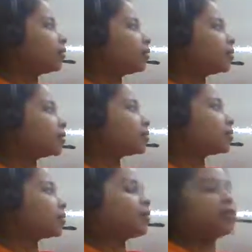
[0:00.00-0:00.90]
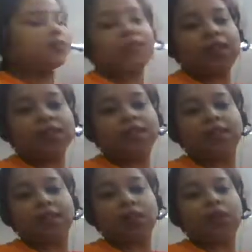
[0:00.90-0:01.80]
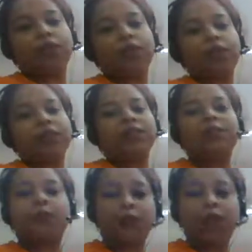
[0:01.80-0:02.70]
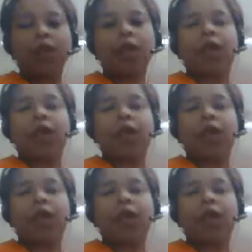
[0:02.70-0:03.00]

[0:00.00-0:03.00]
this season or the word spring